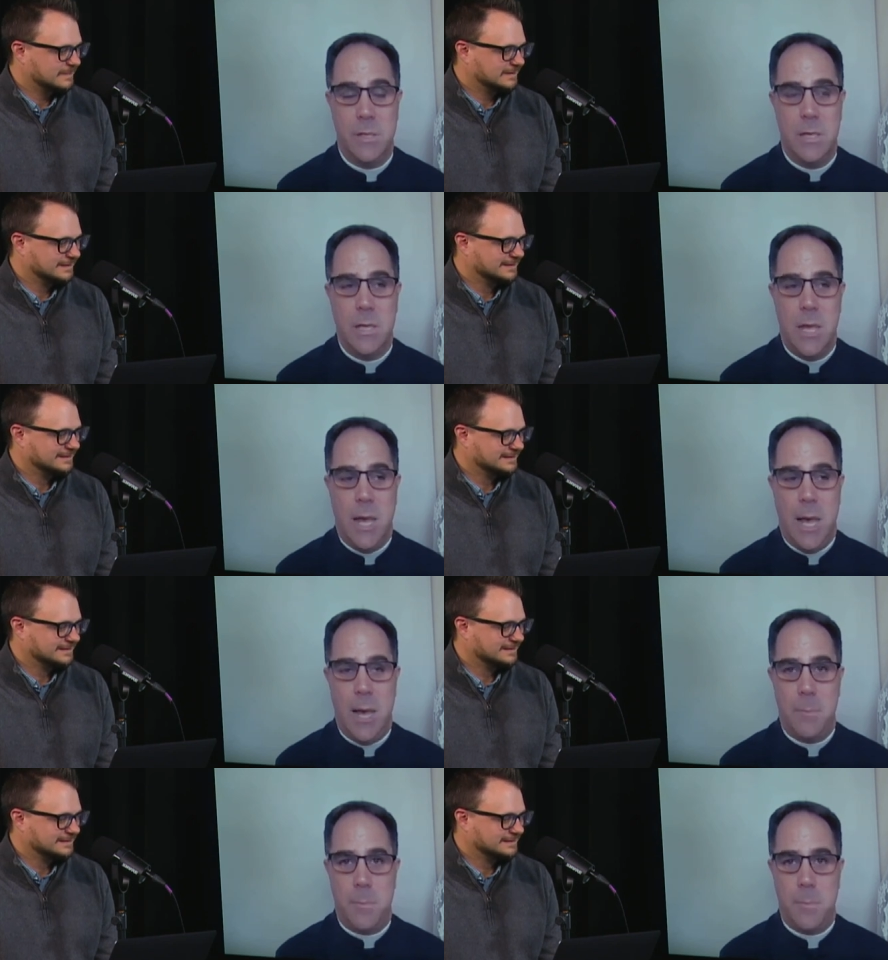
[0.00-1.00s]
Speaker 1: Um,
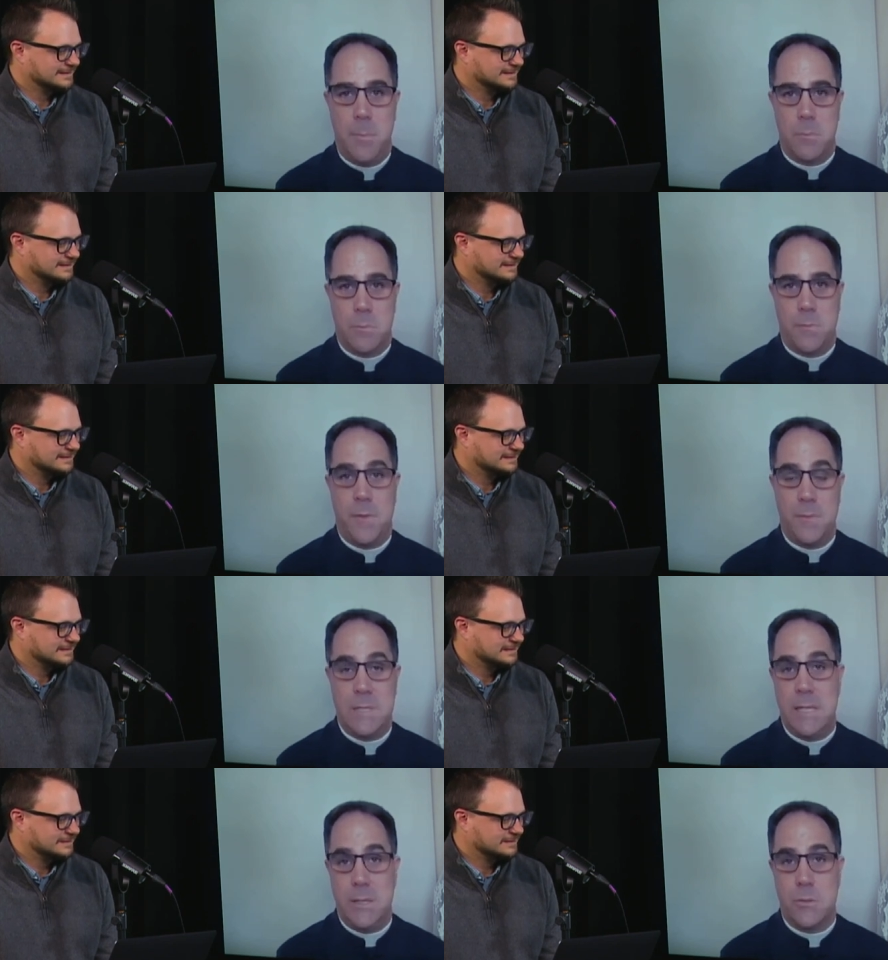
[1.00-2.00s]
but I, 15
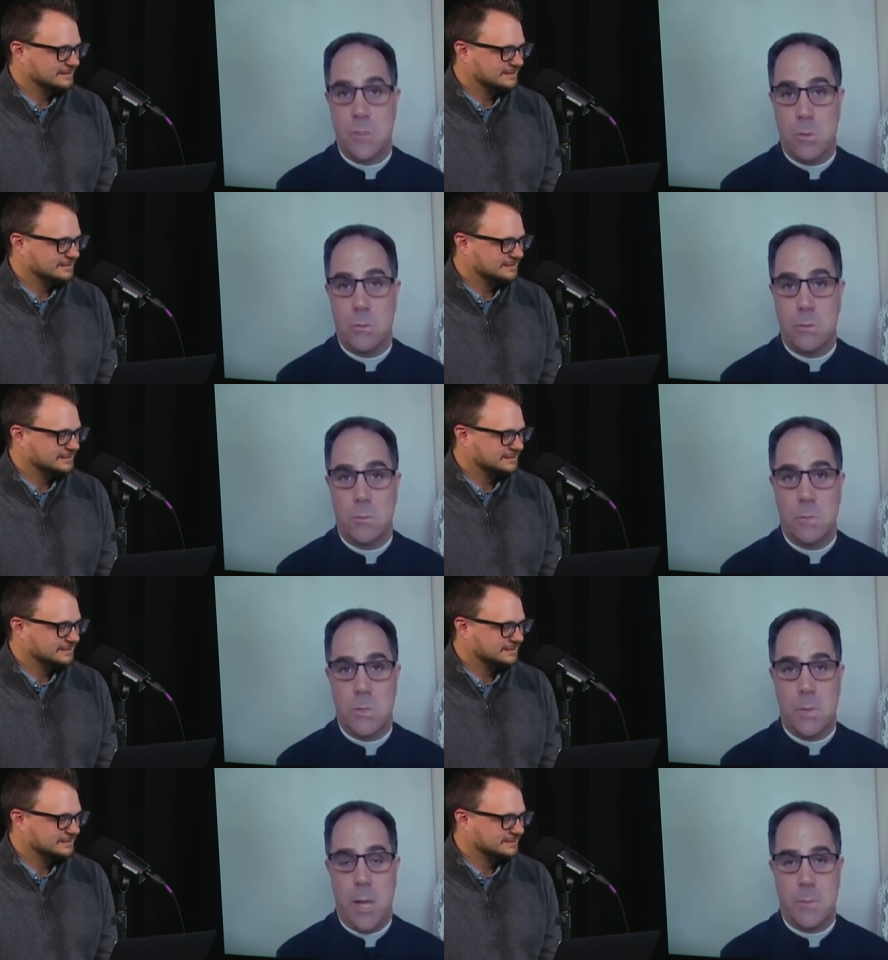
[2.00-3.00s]
years old, was when I
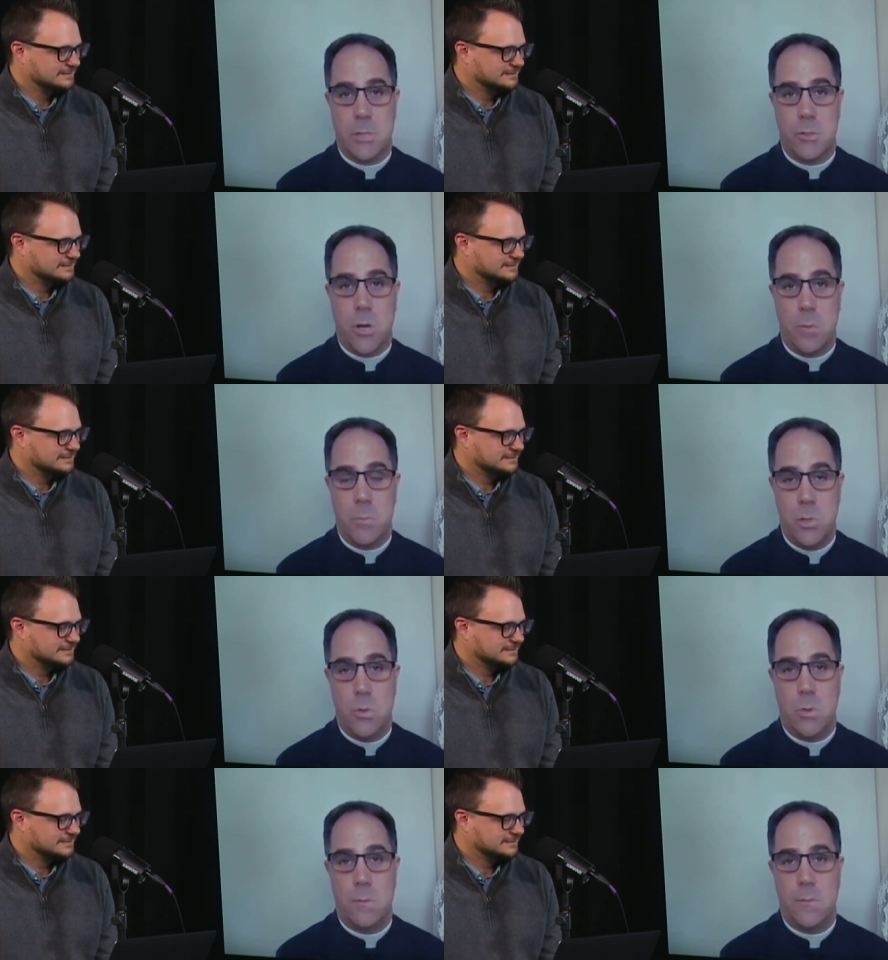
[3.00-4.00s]
was a drug mule
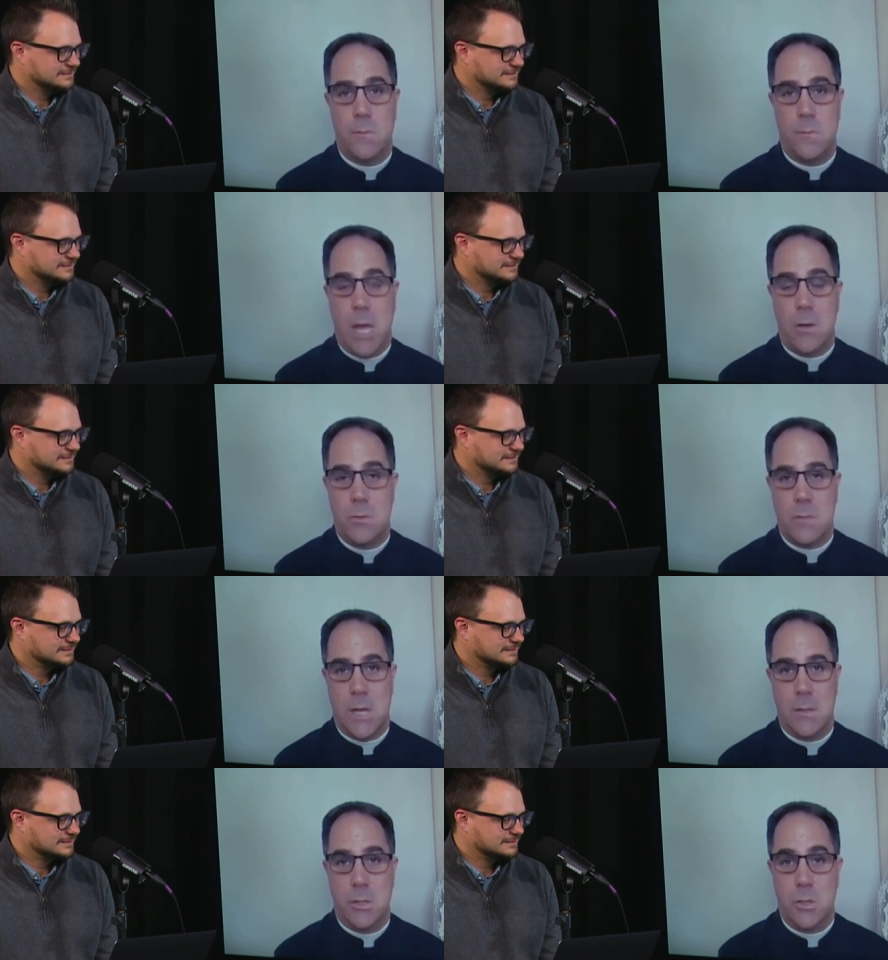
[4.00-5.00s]
for the yakuza,
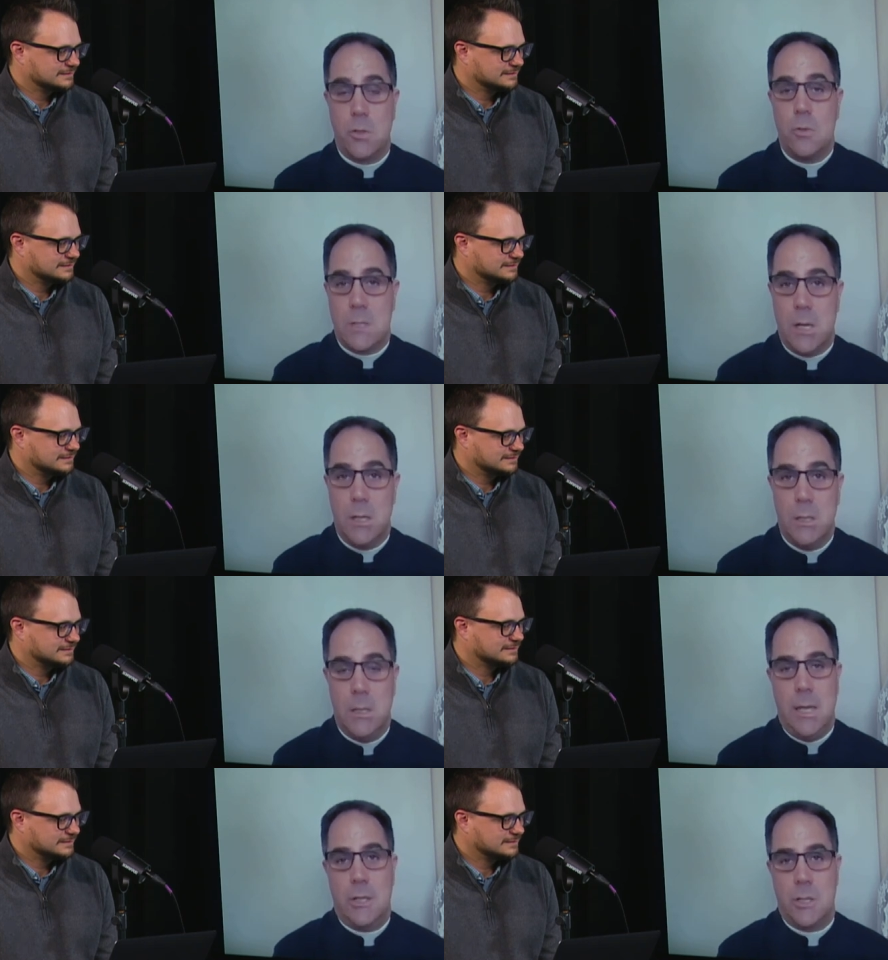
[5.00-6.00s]
the yakuza
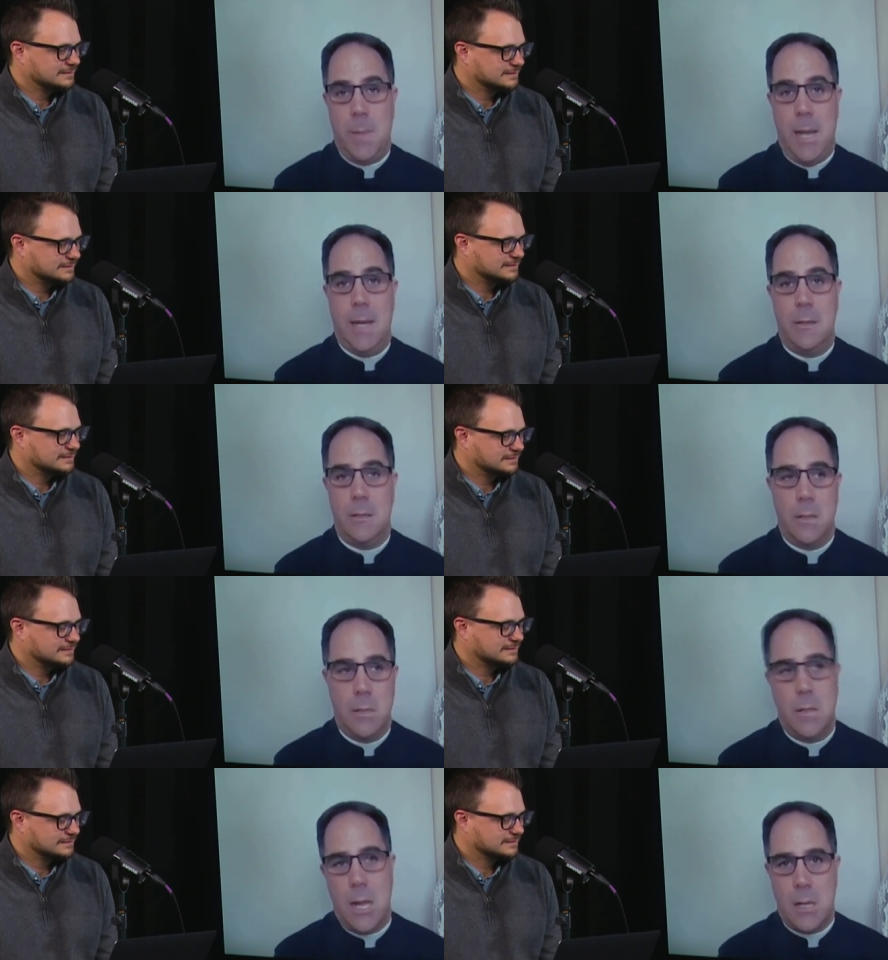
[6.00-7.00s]
in Japan.
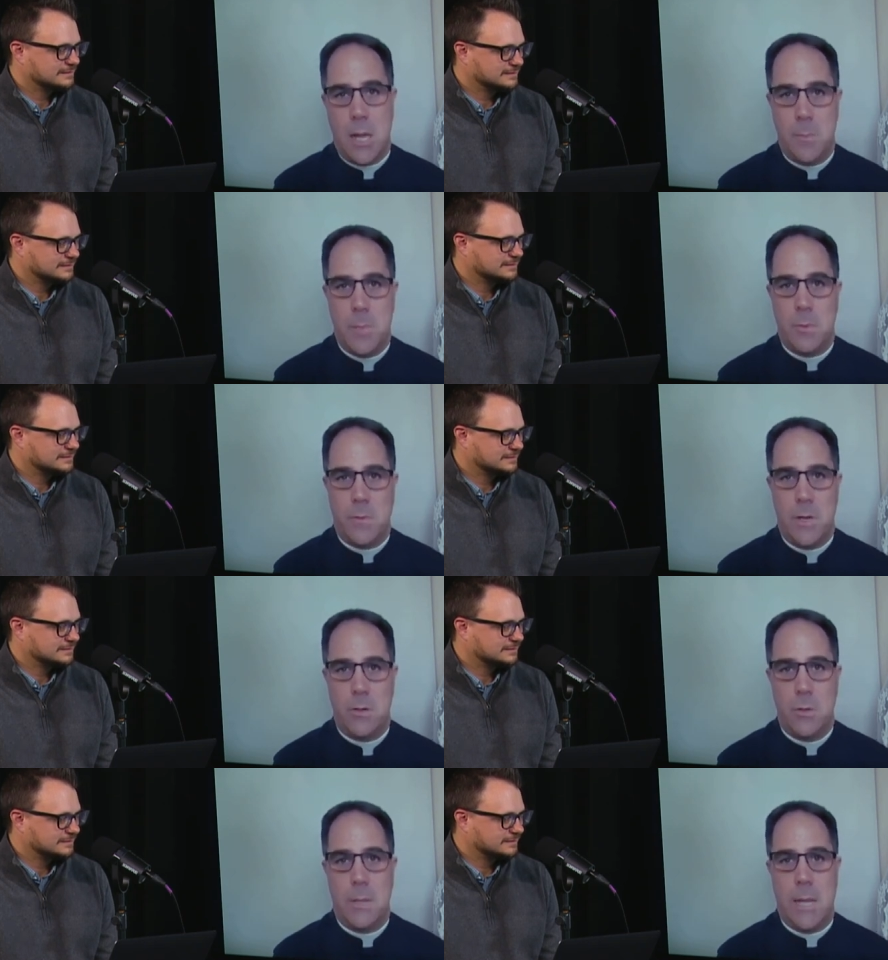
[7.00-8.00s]
Not a lot of people over here know
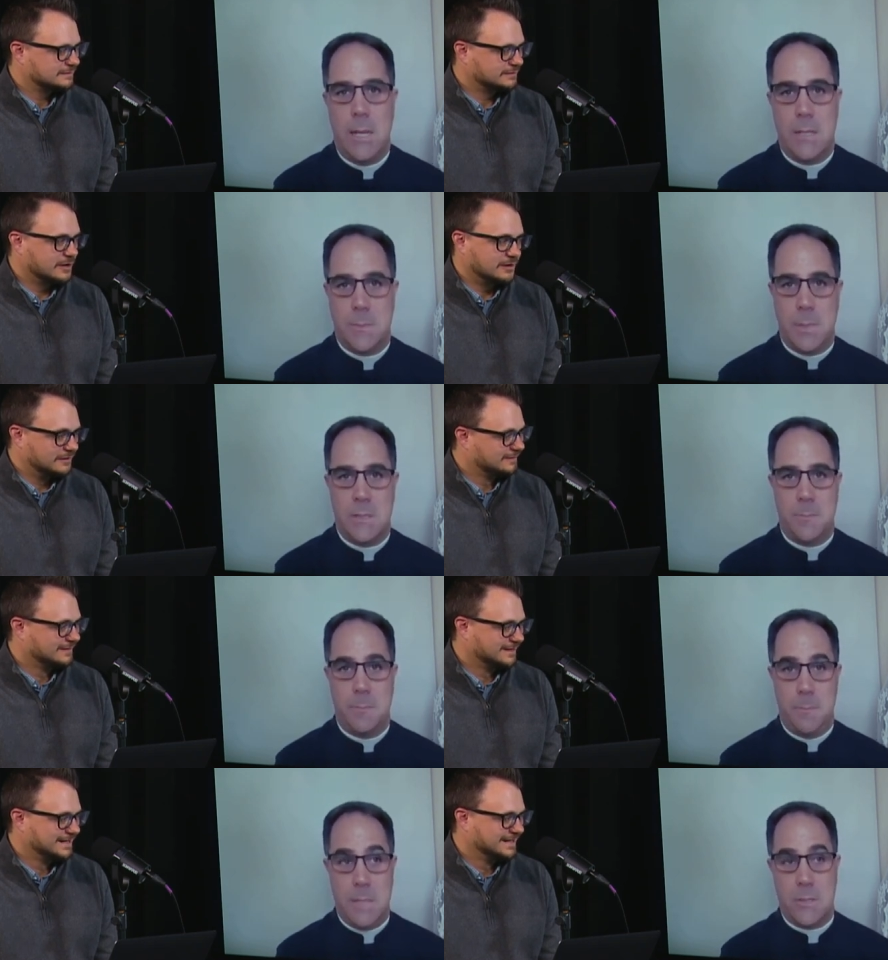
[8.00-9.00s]
what that is, but no. it's,
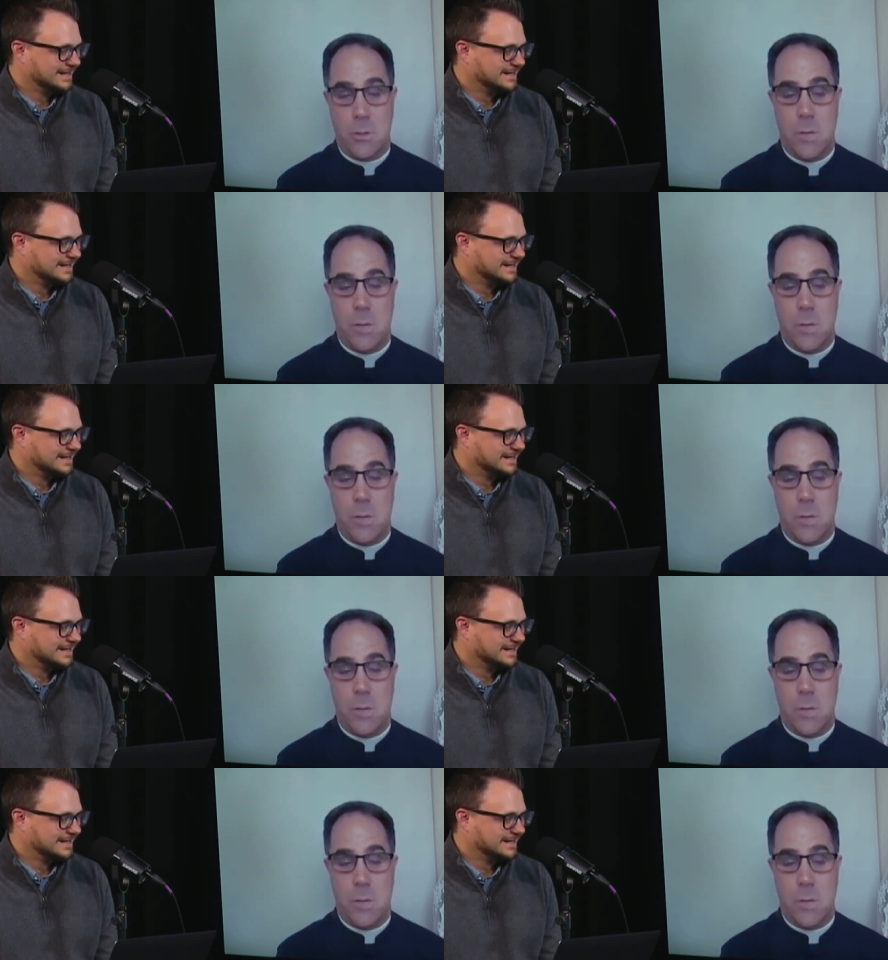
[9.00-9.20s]
it's a criminal